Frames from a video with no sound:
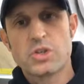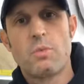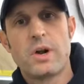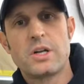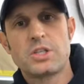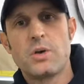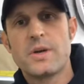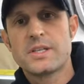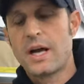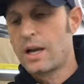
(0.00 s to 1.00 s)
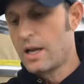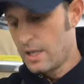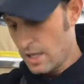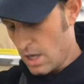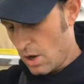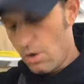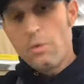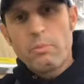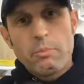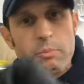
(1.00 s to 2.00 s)
So what I'll do is I'll
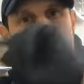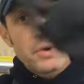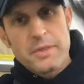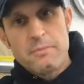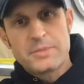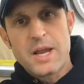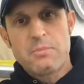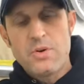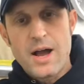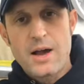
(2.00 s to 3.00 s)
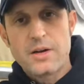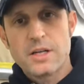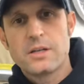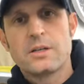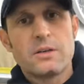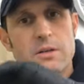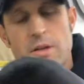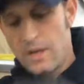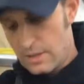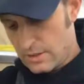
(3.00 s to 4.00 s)
put the tape around,
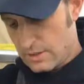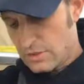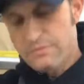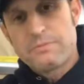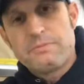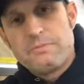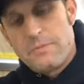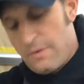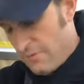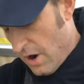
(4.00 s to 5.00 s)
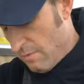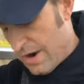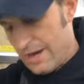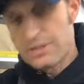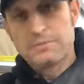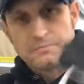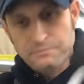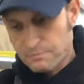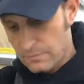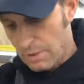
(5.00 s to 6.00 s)
the foam round.
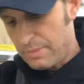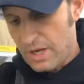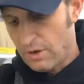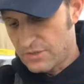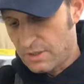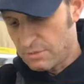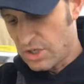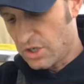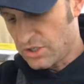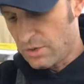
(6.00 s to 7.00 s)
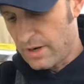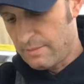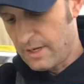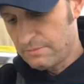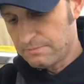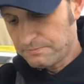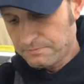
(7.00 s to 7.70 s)
I'll peel off some so you can see what I mean.